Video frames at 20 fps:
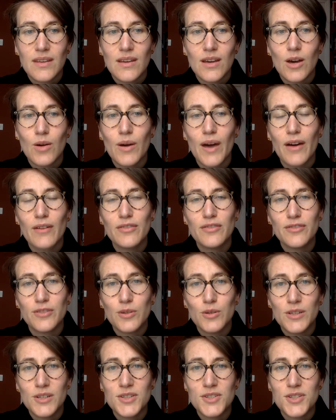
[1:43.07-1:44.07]
"Oh, how
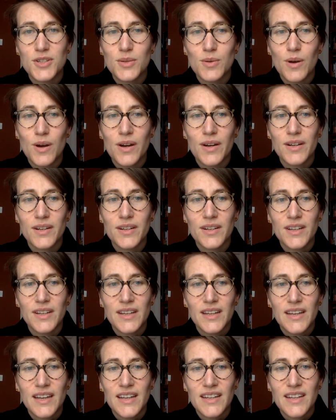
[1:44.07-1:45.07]
foolish you are,
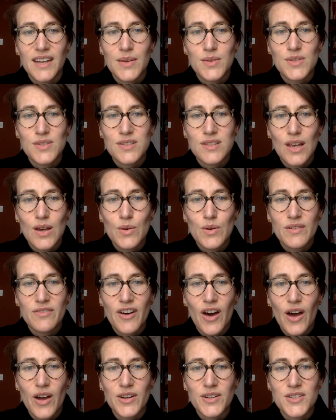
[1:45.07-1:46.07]
and how slow of
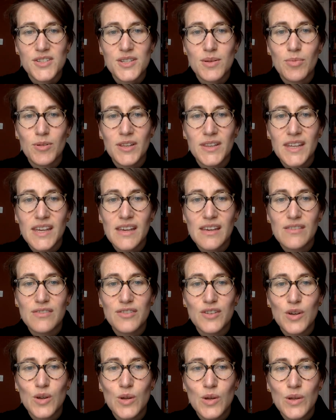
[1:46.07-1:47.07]
heart to
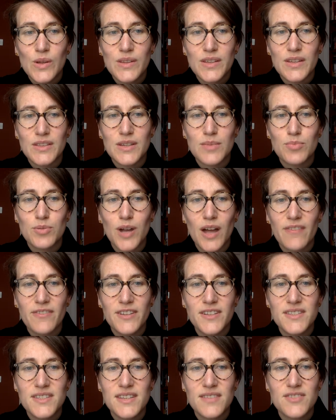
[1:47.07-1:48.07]
believe all that the
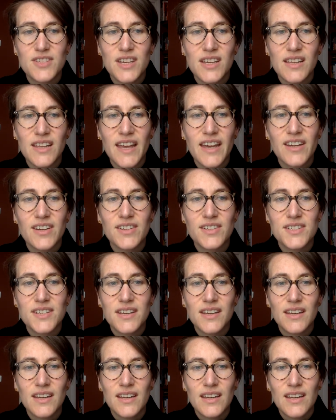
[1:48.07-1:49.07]
prophets have declared.
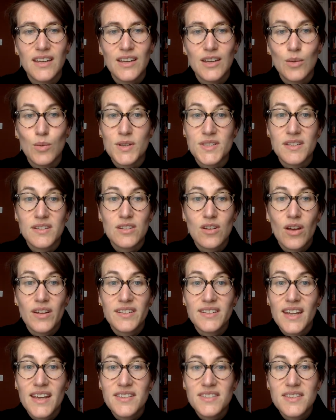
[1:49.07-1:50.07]
Was it
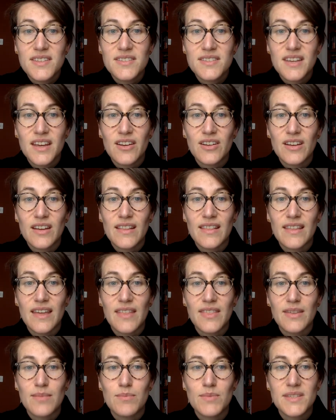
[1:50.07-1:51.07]
not necessary
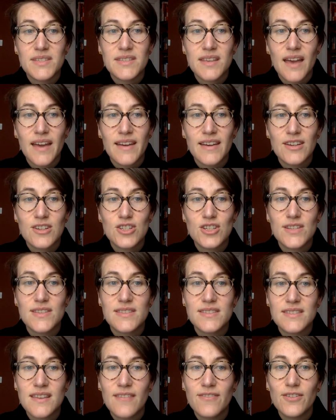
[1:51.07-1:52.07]
that the Messiah should
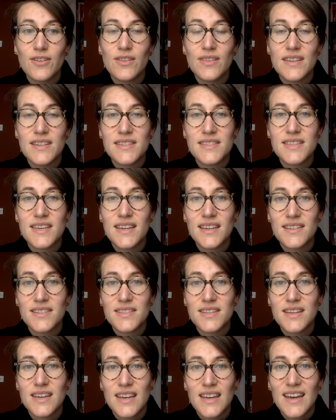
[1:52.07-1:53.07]
suffer these
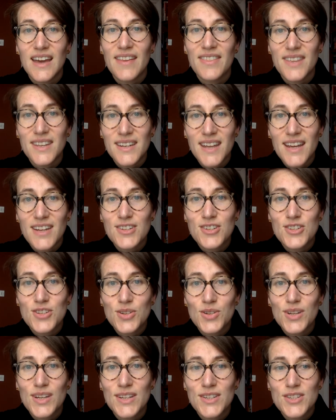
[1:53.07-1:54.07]
things and then
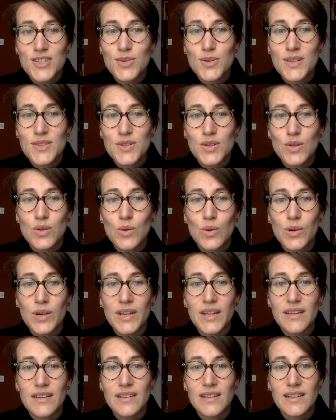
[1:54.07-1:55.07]
enter into his
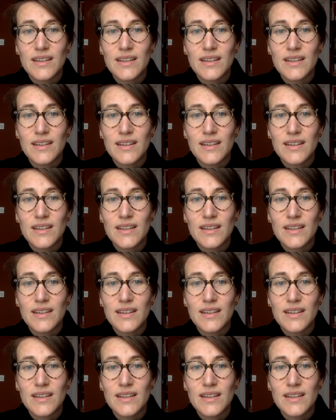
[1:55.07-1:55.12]
glory?